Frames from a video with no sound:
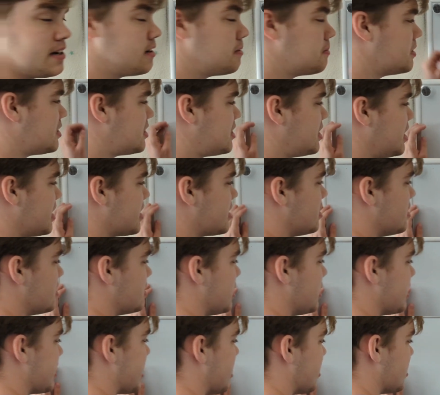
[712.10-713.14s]
number 6 is
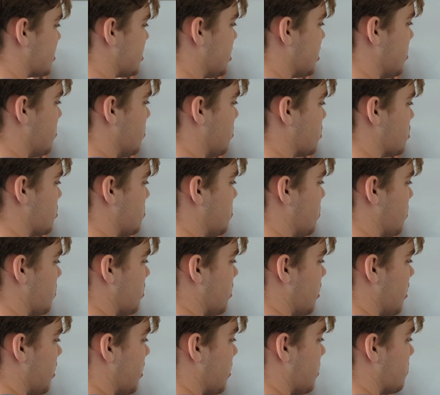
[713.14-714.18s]
the constant multiple
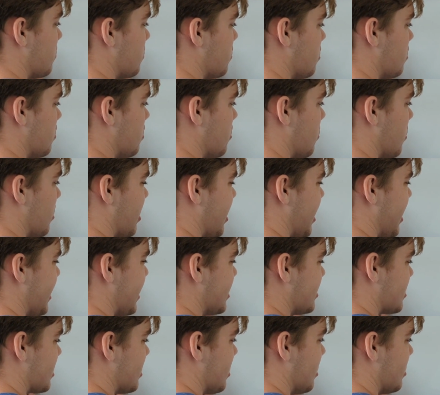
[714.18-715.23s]
law, or I
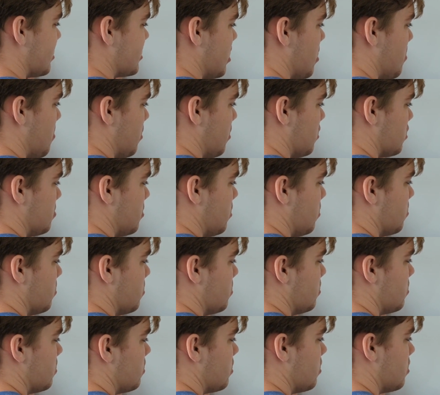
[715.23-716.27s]
guess constant multiple
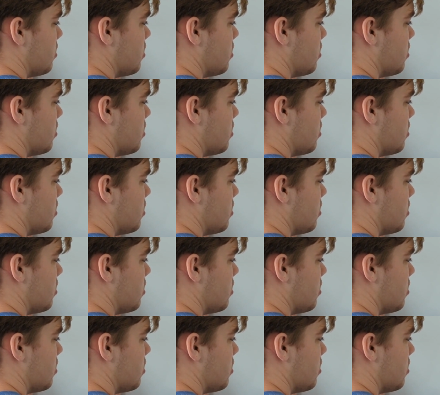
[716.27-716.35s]
rule.